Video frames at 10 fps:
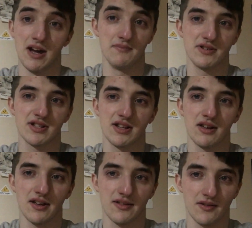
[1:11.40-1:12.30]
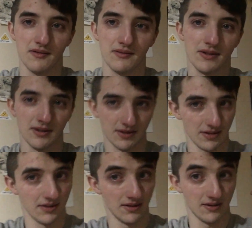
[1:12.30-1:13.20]
just letting you guys know
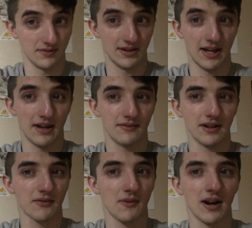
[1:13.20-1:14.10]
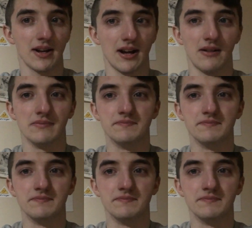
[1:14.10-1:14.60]
that like right now,